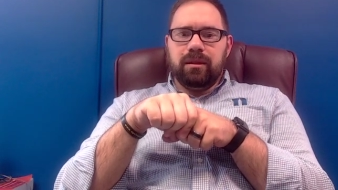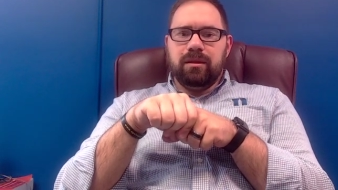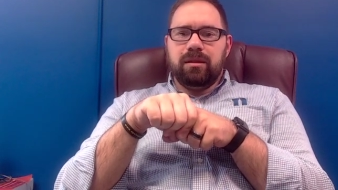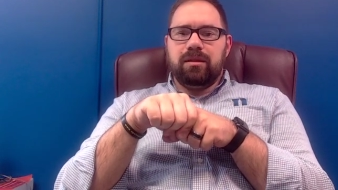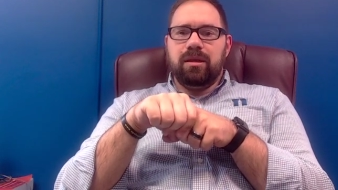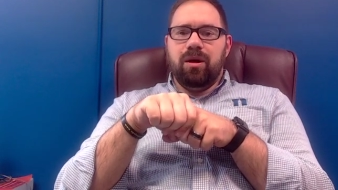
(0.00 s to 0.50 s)

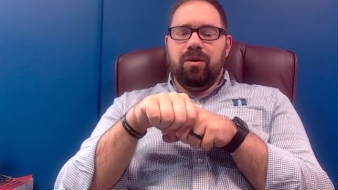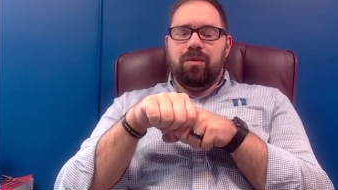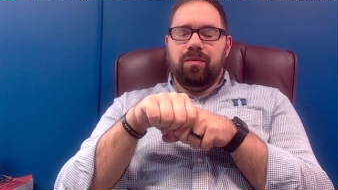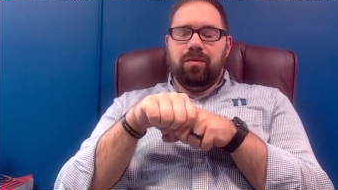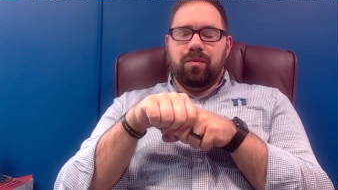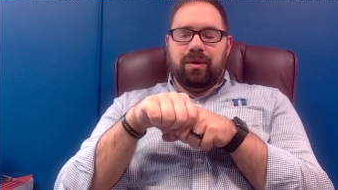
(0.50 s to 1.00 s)

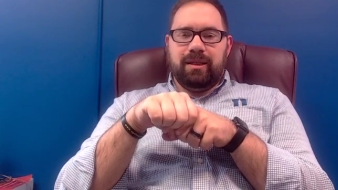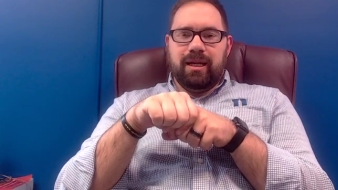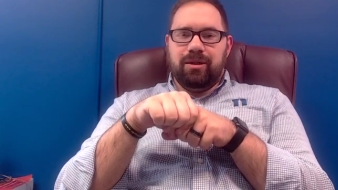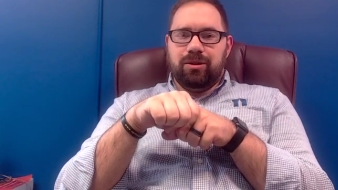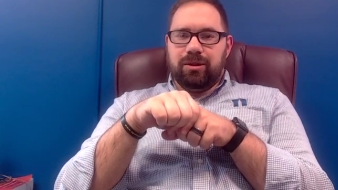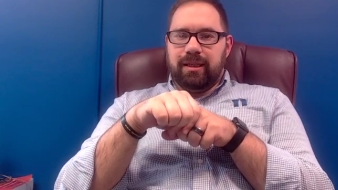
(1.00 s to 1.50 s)
So what's
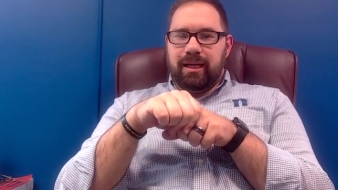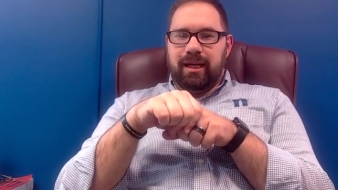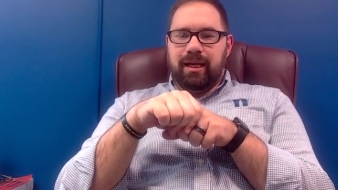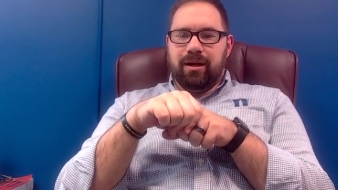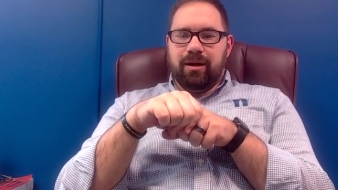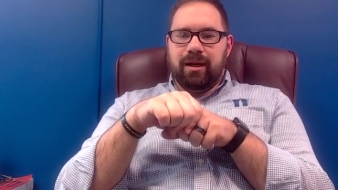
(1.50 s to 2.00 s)
interesting
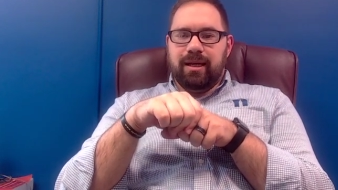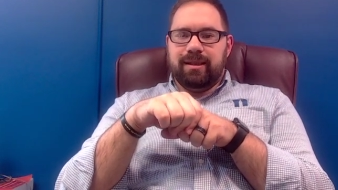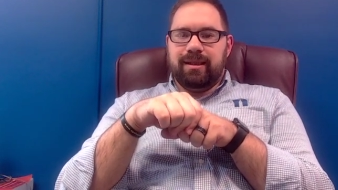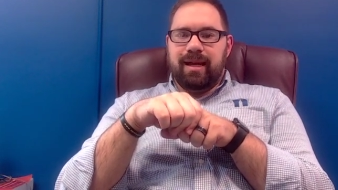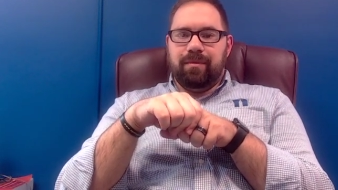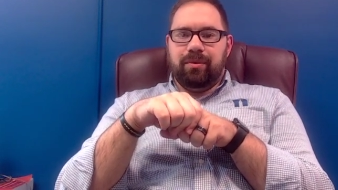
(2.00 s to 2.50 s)
here is
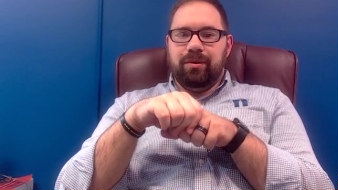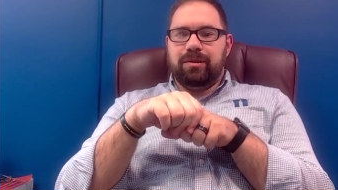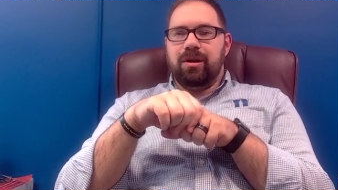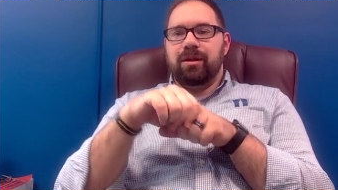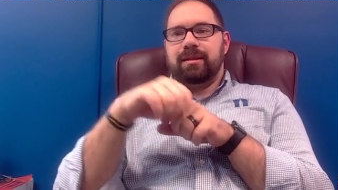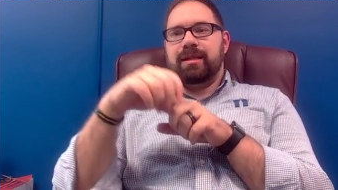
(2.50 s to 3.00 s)
that
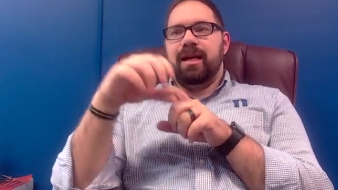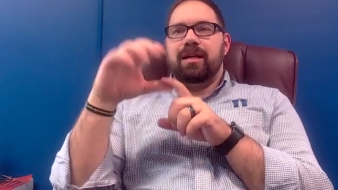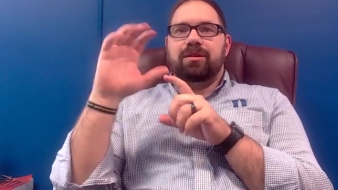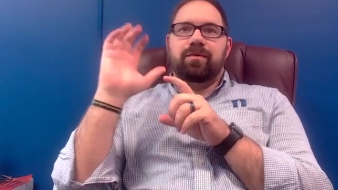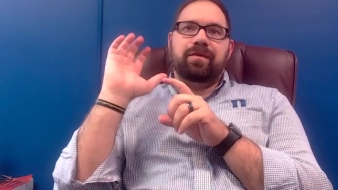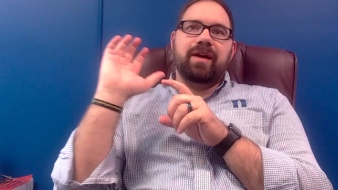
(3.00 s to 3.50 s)
Plutarch
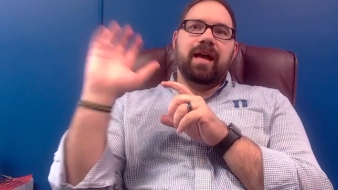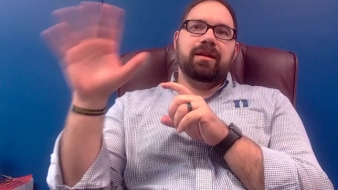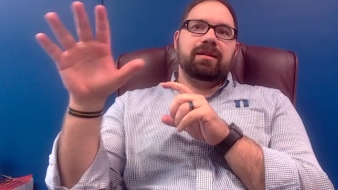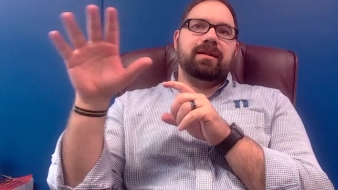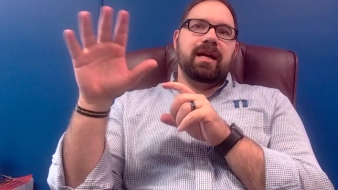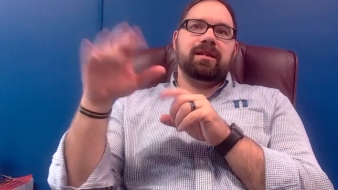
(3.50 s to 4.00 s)
says we've got
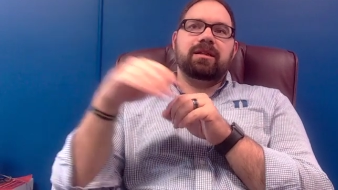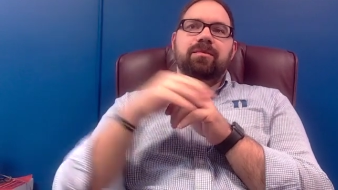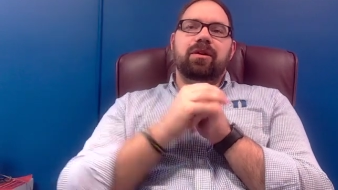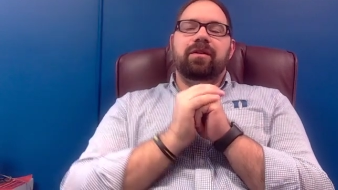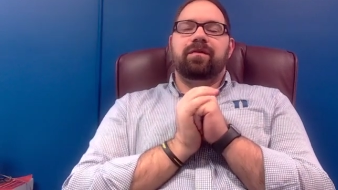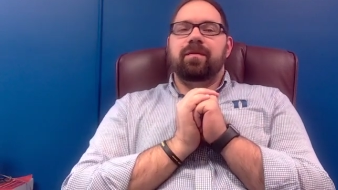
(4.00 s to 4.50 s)
this
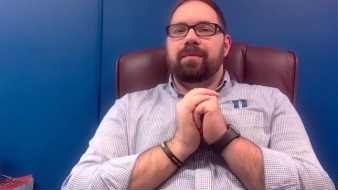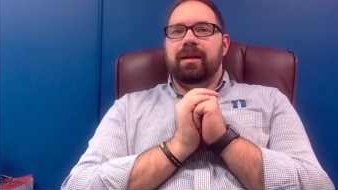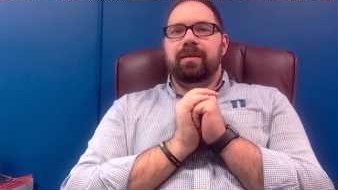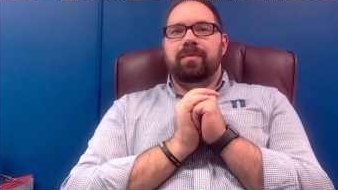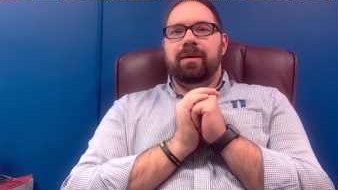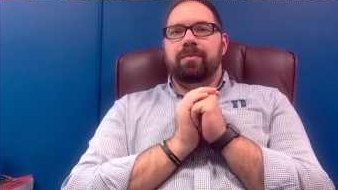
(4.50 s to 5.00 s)
testimony from
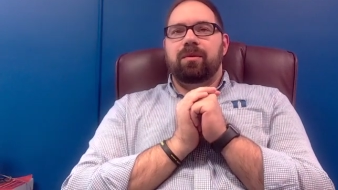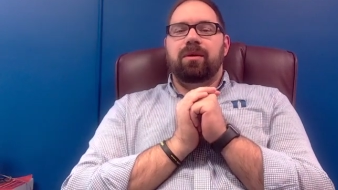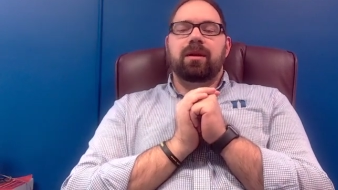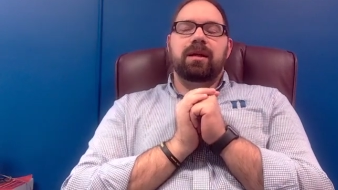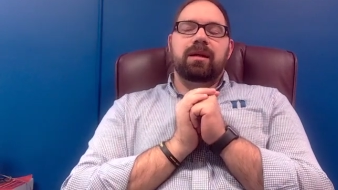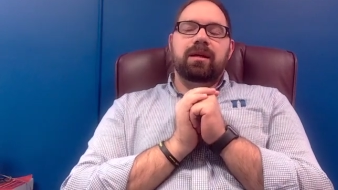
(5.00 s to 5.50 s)
many
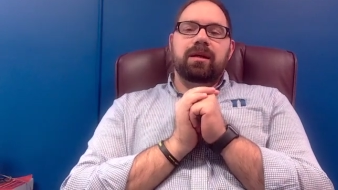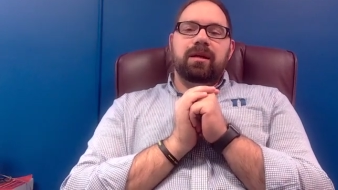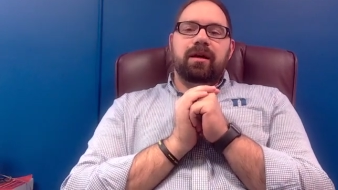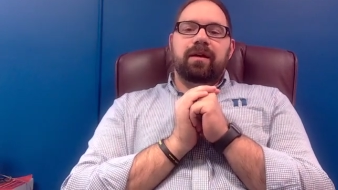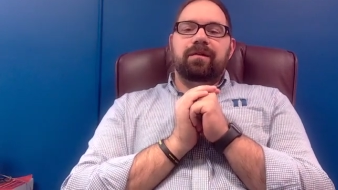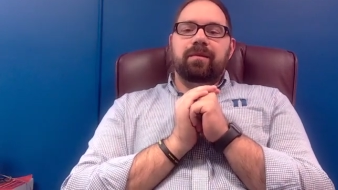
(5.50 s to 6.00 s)
people
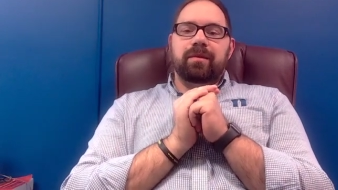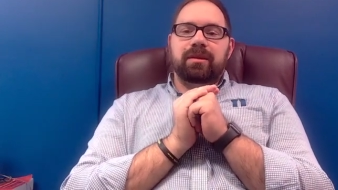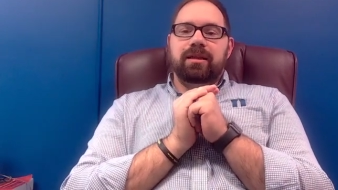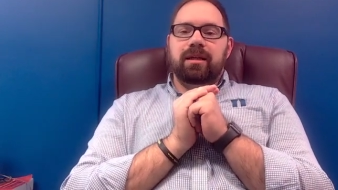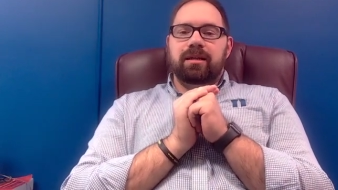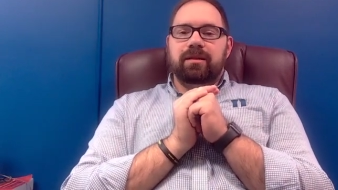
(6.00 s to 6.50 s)
from the
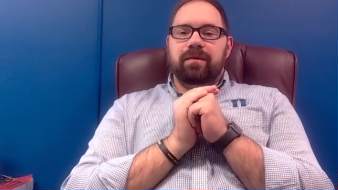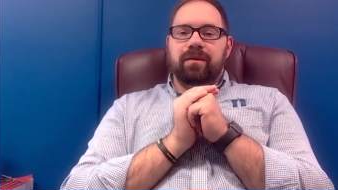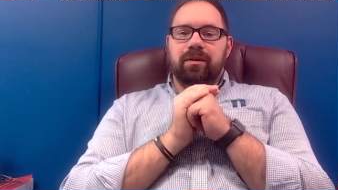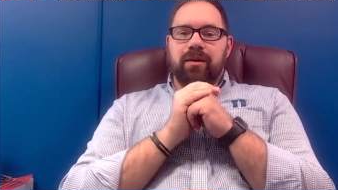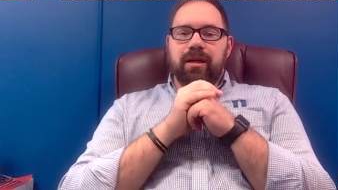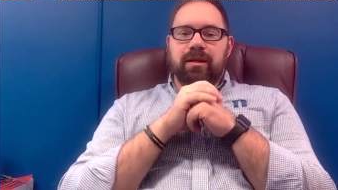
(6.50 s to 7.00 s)
cities of the
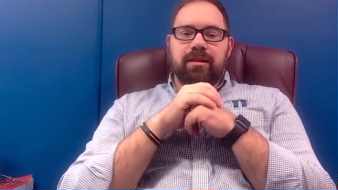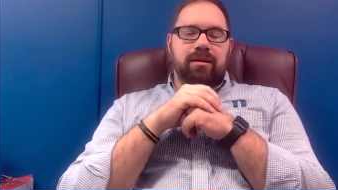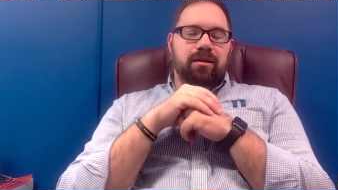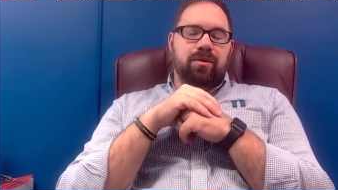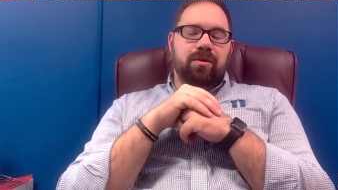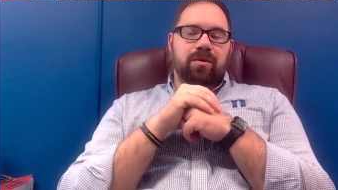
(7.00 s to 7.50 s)
Greeks
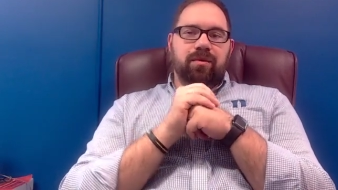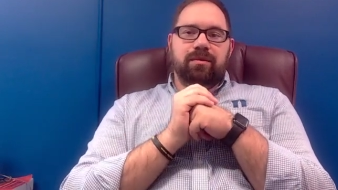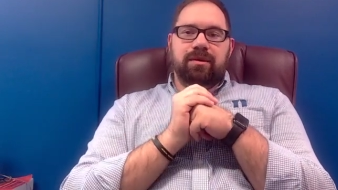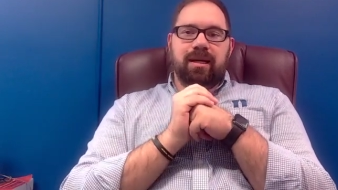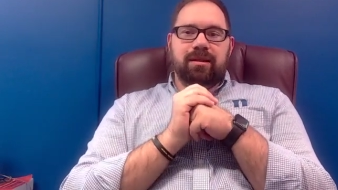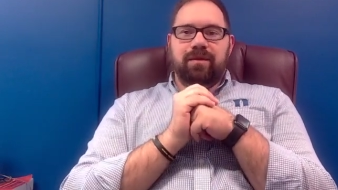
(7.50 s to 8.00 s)
who
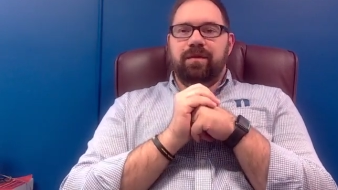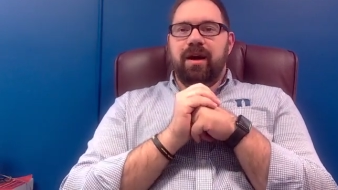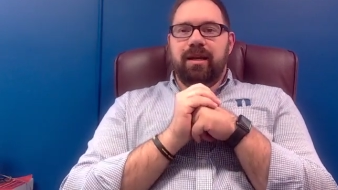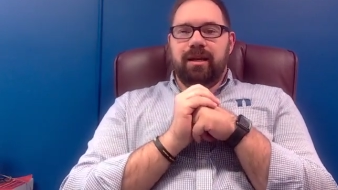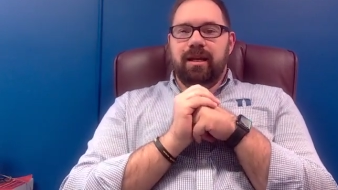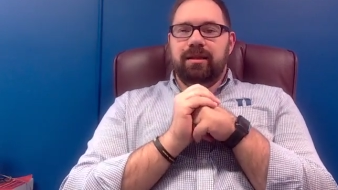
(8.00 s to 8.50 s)

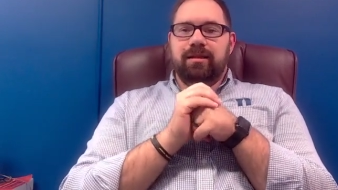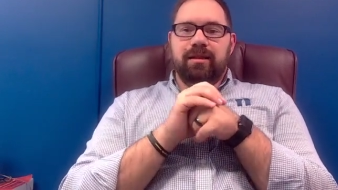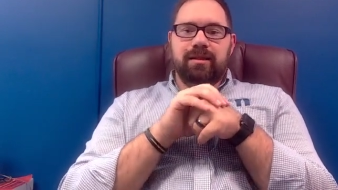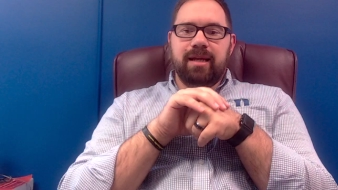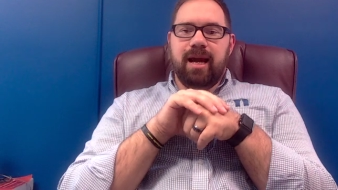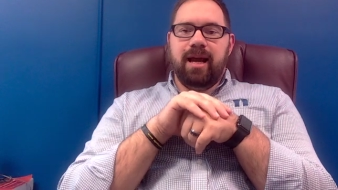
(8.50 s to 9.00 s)
testified against
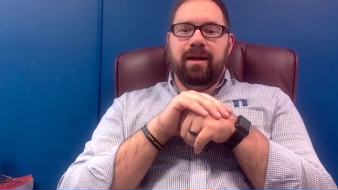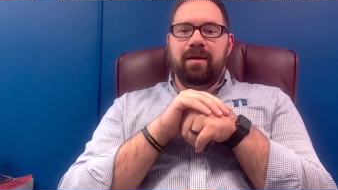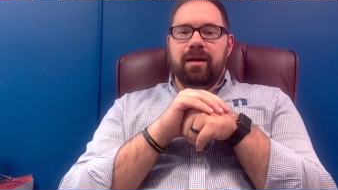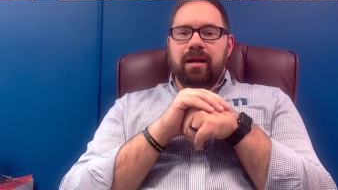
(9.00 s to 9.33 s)
this guy.